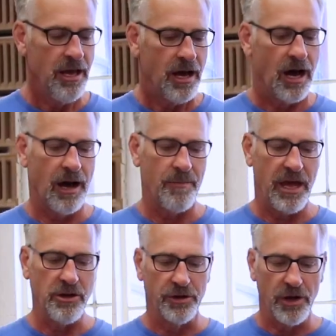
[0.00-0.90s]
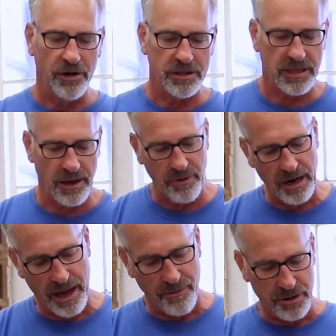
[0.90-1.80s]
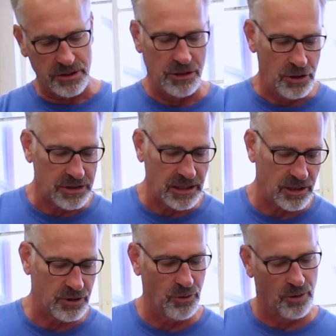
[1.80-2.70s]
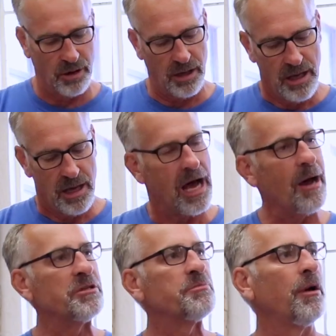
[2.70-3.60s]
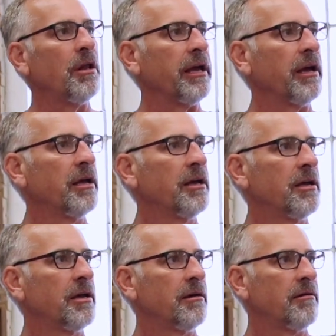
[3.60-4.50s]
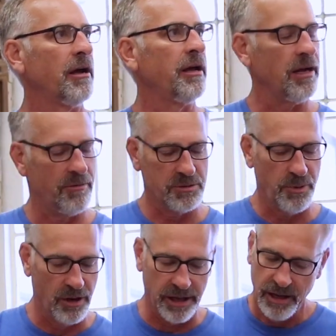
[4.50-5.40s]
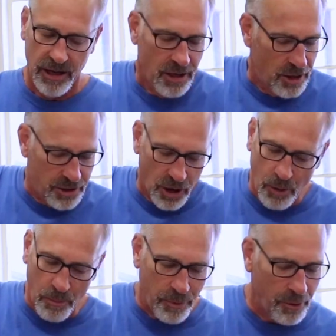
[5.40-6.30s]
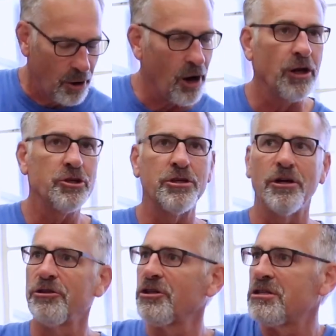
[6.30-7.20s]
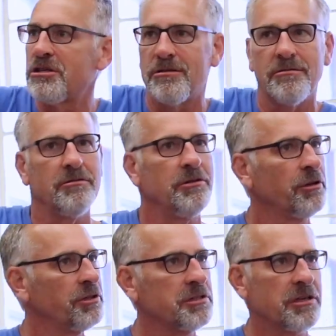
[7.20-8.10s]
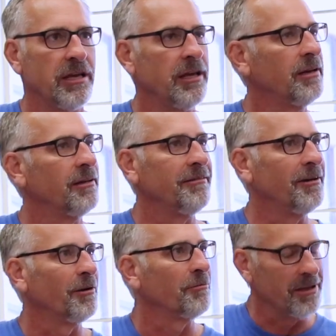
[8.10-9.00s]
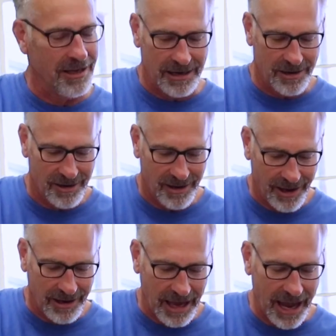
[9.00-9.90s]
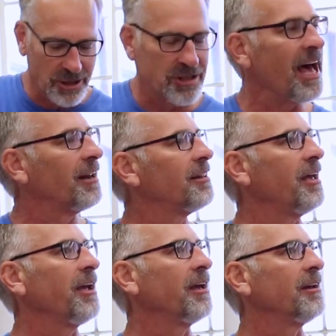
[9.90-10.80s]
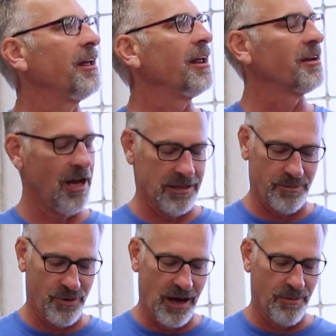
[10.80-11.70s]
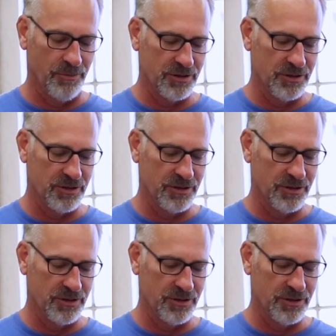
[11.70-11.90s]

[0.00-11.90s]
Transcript: And you'll notice that when I was using the tool, I was pulling. Right, I was pulling. Don't push. You'll just you know, engage that thing and cause a problem.